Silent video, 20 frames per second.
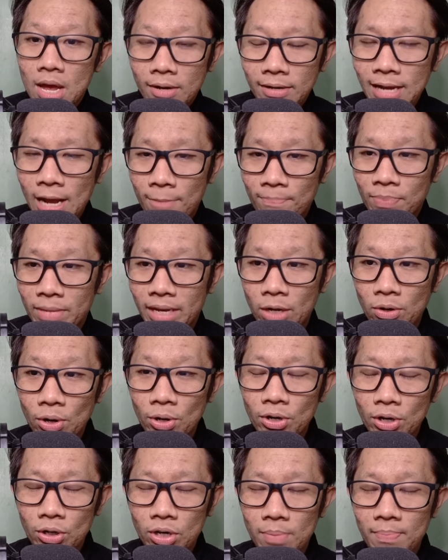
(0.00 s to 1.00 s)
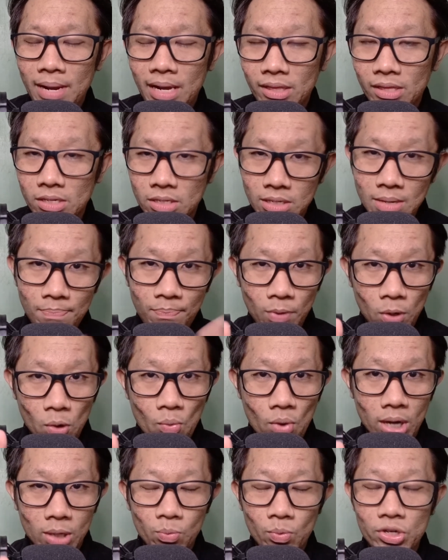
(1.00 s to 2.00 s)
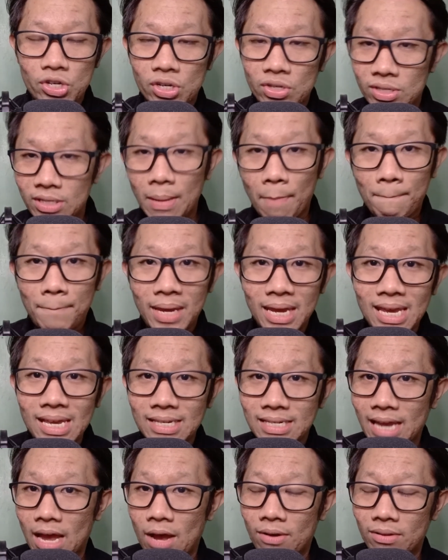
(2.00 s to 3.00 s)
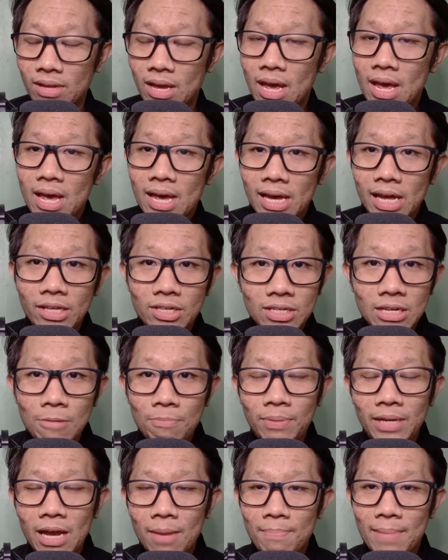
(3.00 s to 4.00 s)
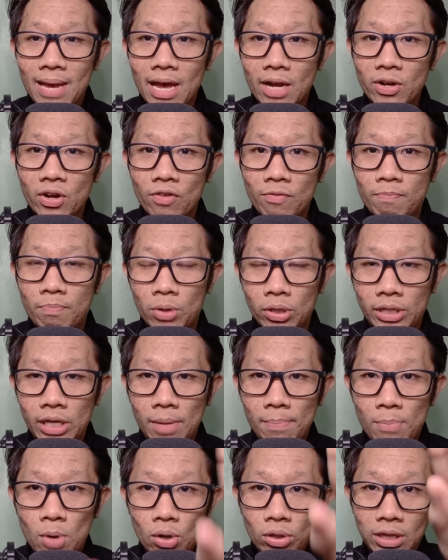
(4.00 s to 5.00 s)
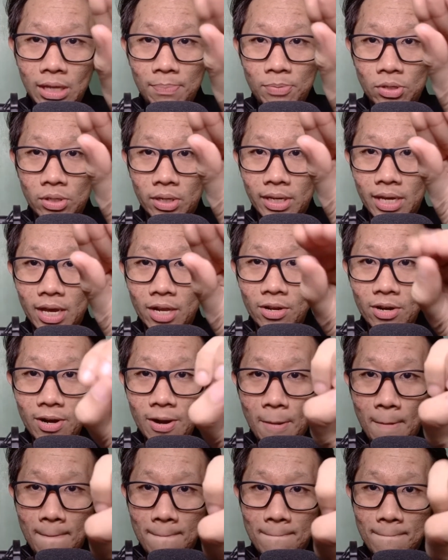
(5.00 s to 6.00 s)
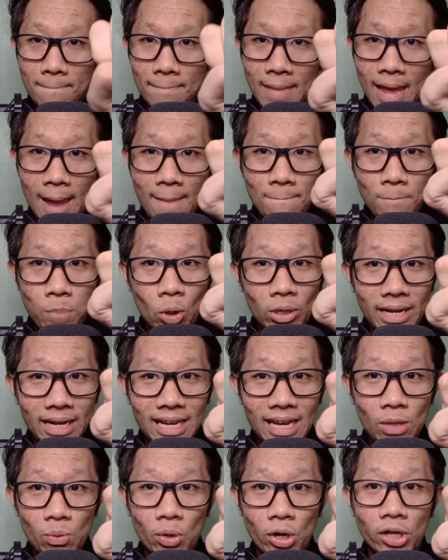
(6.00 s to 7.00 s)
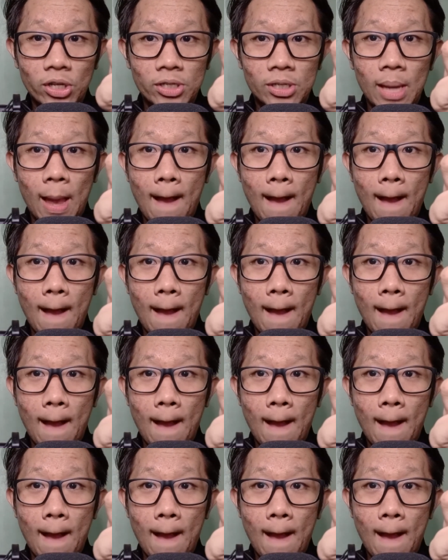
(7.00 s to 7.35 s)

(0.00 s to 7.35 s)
Now, in order to make the simpler one, which is the P sound, it's simply a matter of putting both lips together and pulling inwards.